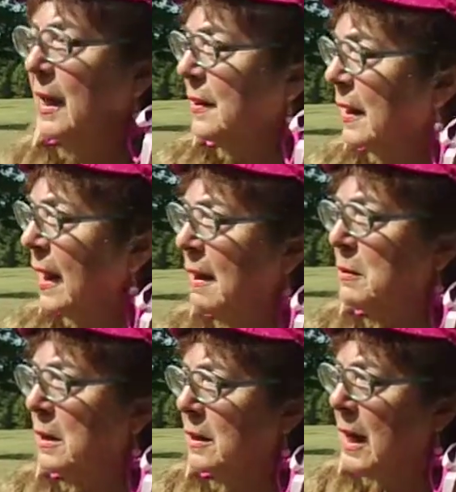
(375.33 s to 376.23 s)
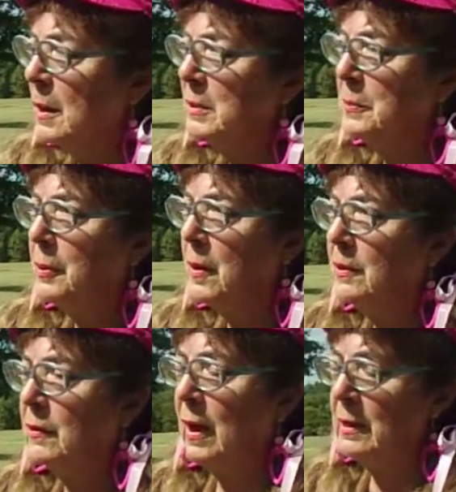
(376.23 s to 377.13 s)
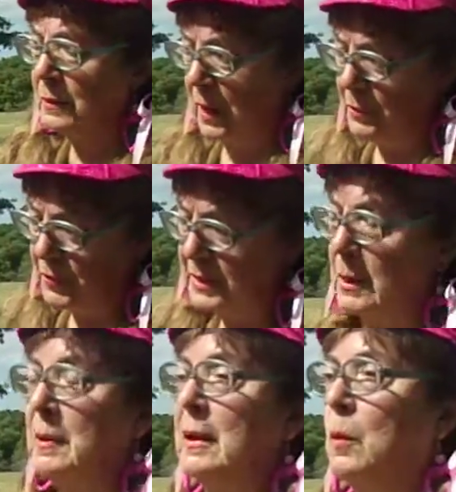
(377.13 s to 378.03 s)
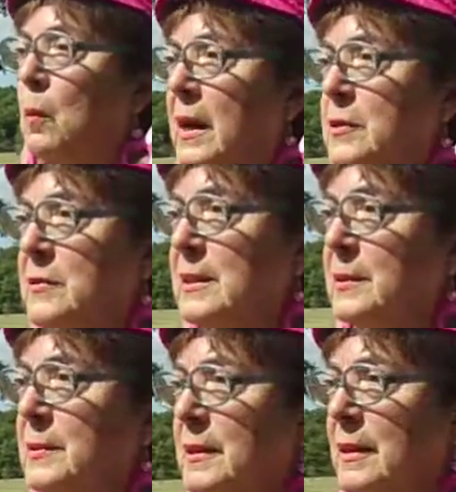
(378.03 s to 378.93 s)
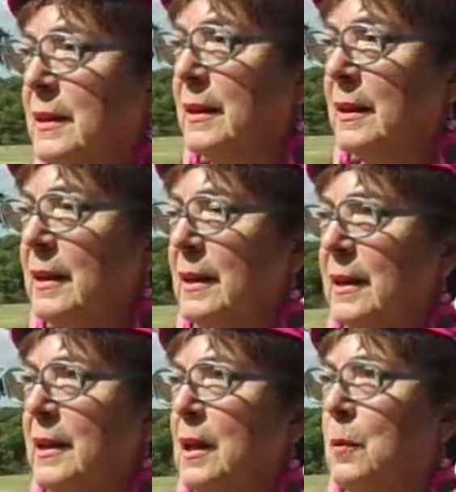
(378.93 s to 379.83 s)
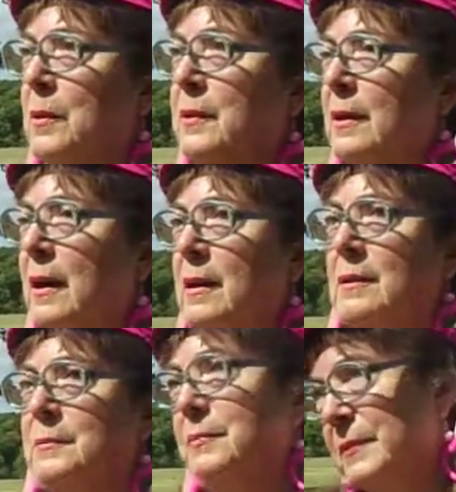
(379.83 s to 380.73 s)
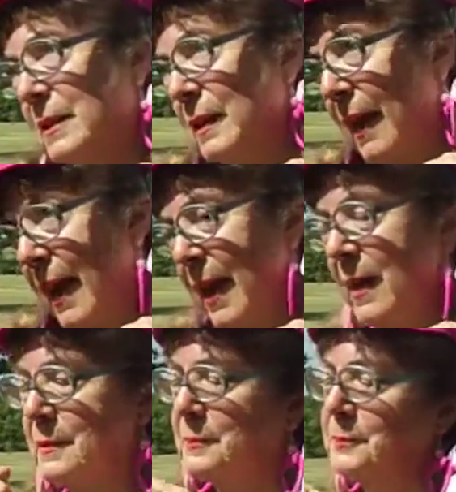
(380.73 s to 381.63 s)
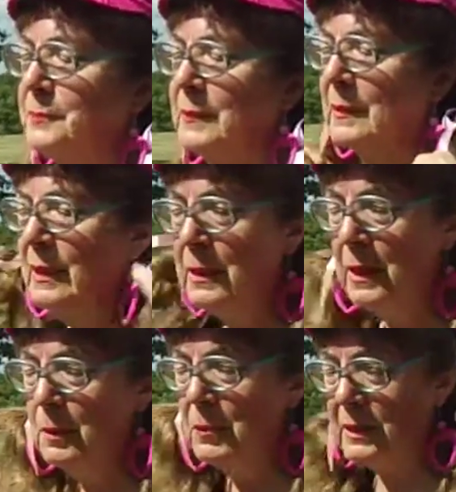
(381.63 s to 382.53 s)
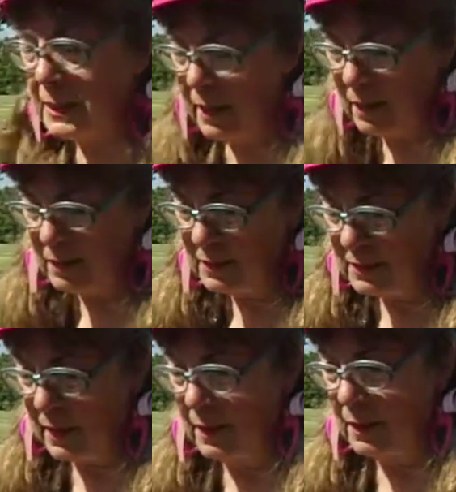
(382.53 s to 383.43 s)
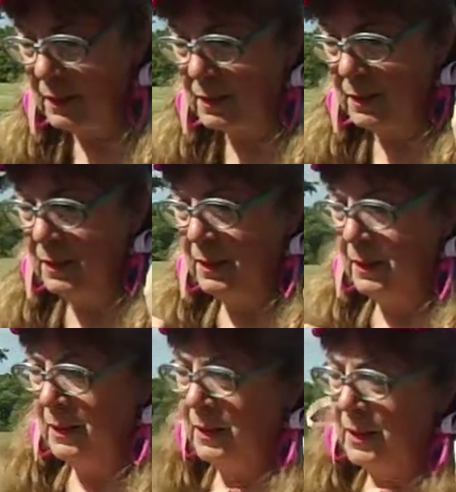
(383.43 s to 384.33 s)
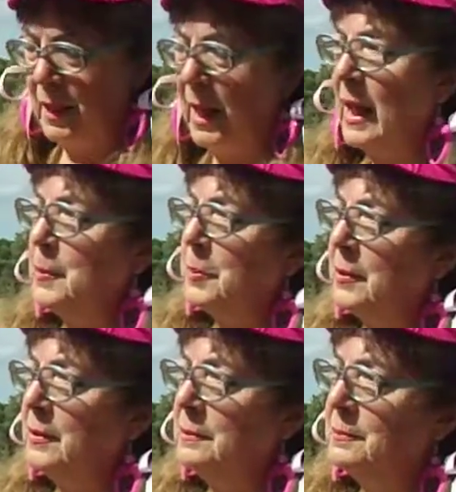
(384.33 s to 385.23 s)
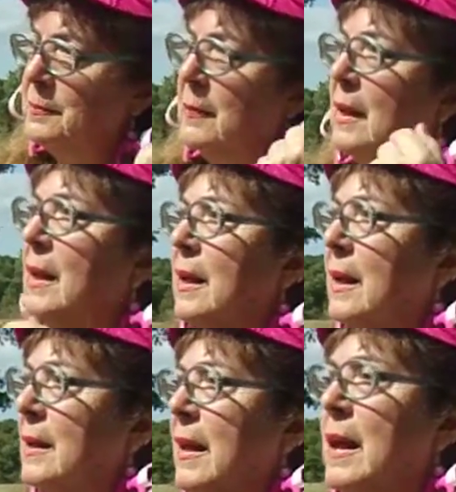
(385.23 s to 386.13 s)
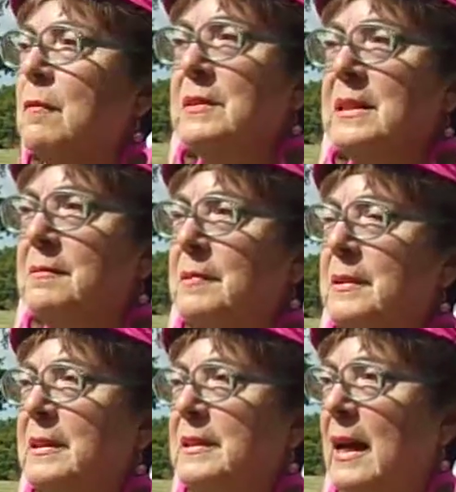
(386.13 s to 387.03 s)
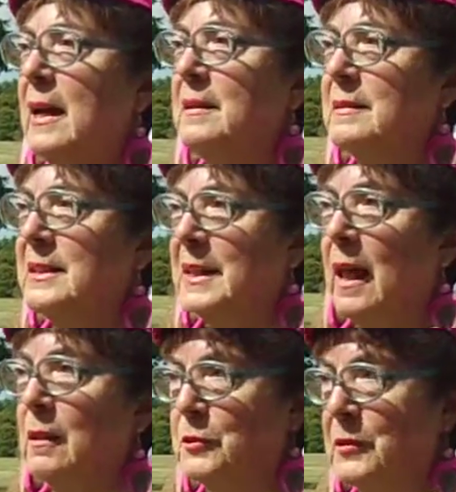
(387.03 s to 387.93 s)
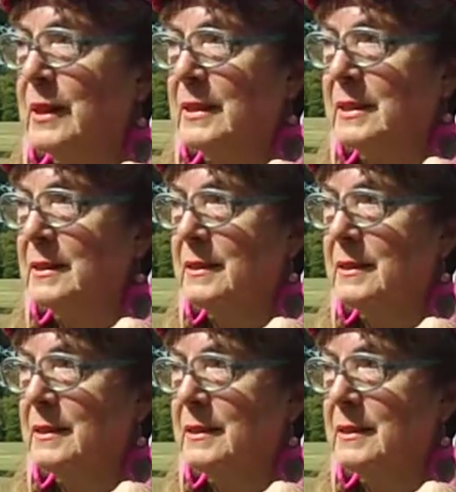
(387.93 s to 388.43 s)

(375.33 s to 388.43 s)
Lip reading: And then I have a comedy partner. I dress up like a waitress, you know, with a little hat, pigtails, and a apron, and an Elvis design style dress.